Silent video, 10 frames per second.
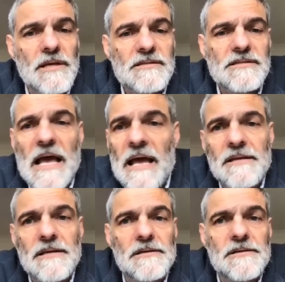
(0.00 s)

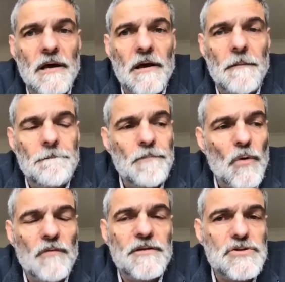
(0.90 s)
standard
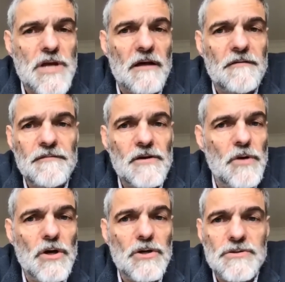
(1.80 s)
off-the-shelf
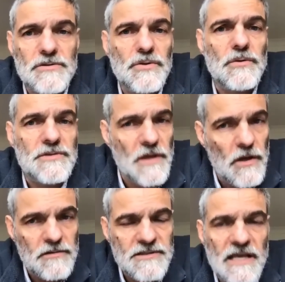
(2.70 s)
commercial tools, a
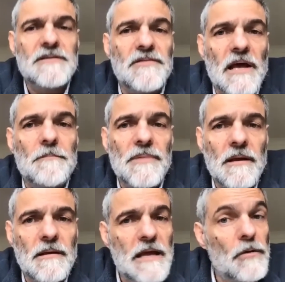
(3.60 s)
whole set of them,
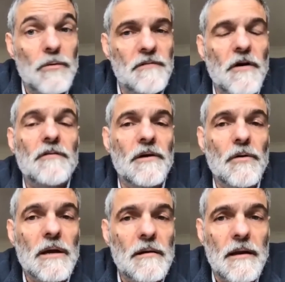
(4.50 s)
and they're all evolving
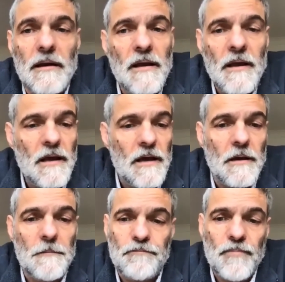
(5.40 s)
quickly.
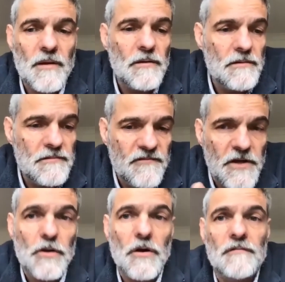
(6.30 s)

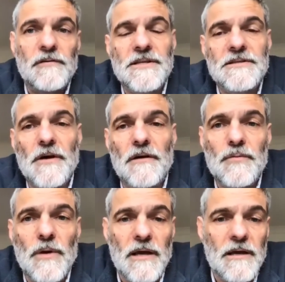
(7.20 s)
Video conferencing
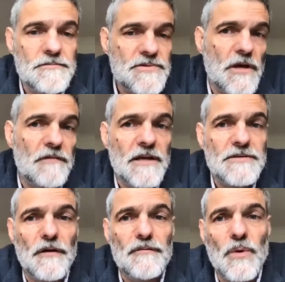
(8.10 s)
software, survey
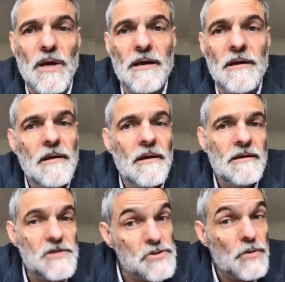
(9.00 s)
software,
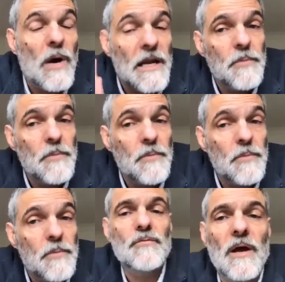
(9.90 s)
digital whiteboard
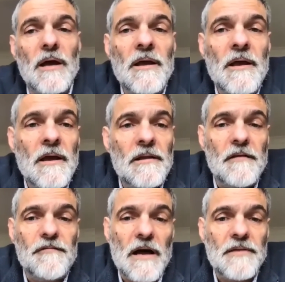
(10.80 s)
software. They
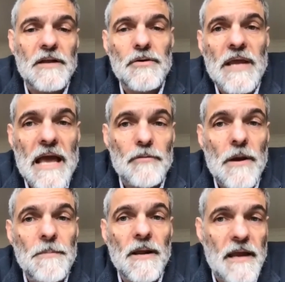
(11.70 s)
found that you can
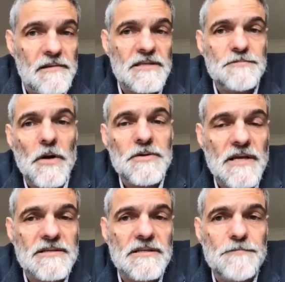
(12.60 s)
replicate these
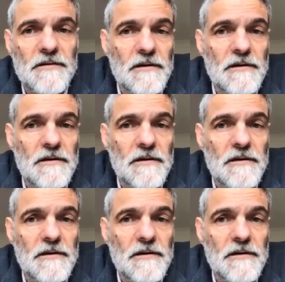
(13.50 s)
processes, but